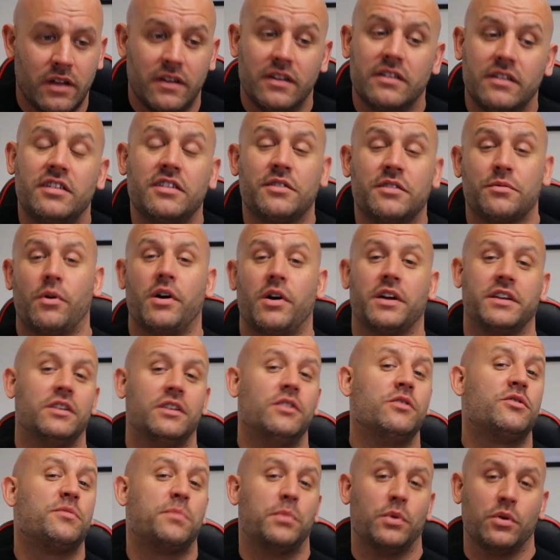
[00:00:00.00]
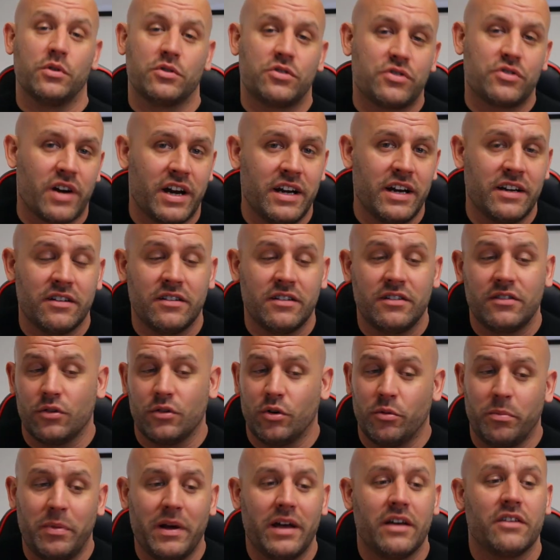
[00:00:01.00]
And this is why new sports traders
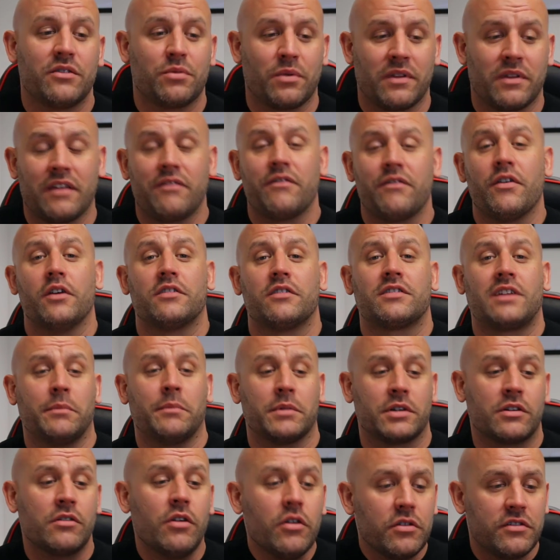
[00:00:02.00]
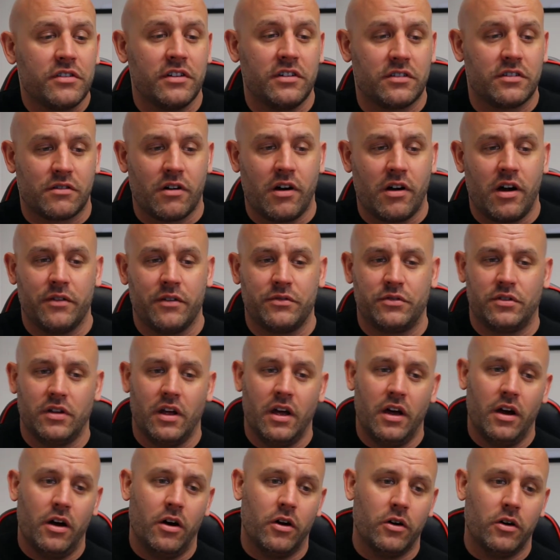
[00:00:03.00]
or bettors, when they first come across these graphs
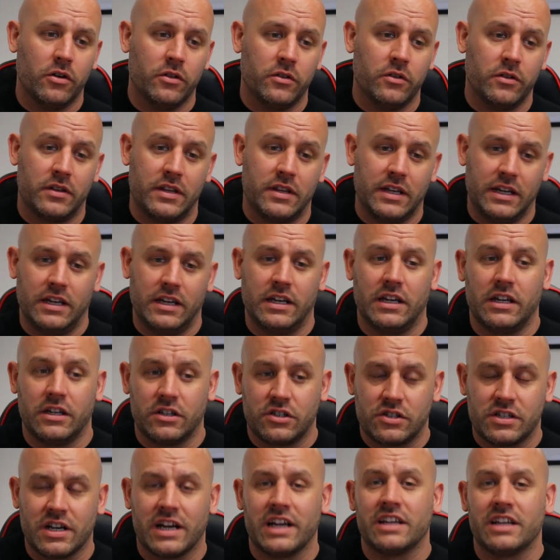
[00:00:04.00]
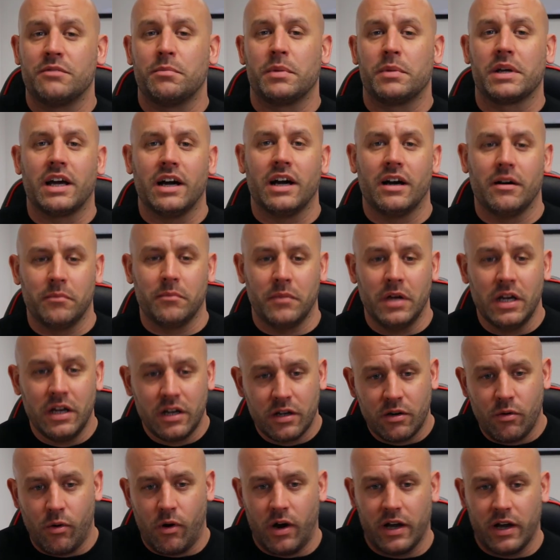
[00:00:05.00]
on the exchange, become
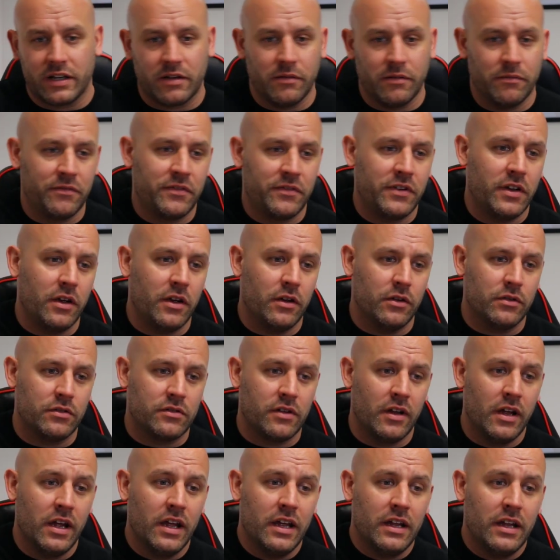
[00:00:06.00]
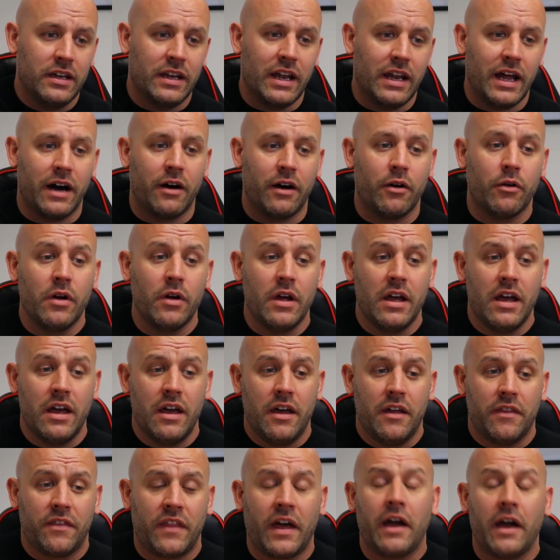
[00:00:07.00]
quite confused. Now,
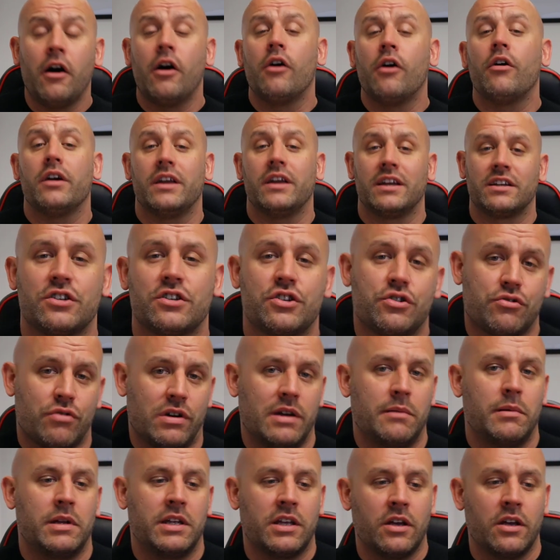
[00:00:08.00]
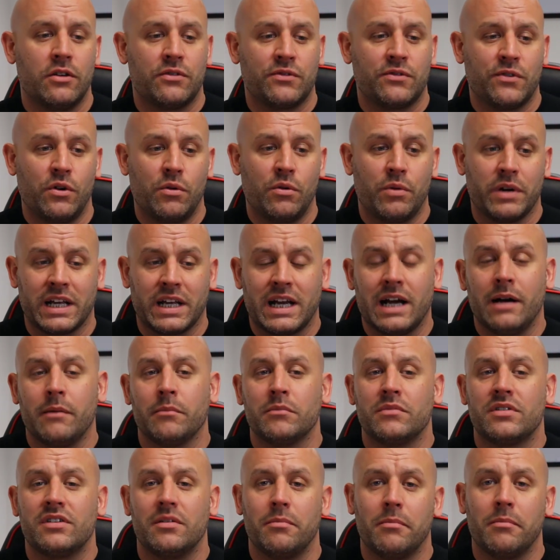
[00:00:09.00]
they are extremely useful when it
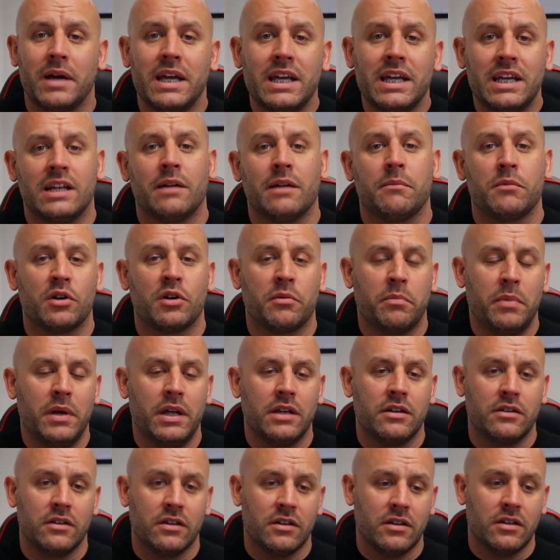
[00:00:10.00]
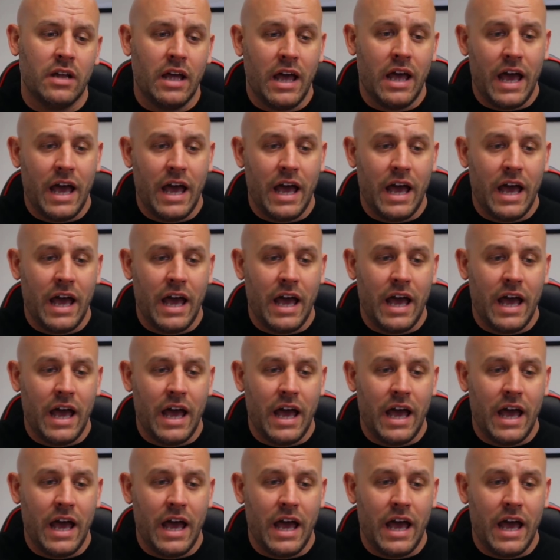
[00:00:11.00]
comes to making up your opinion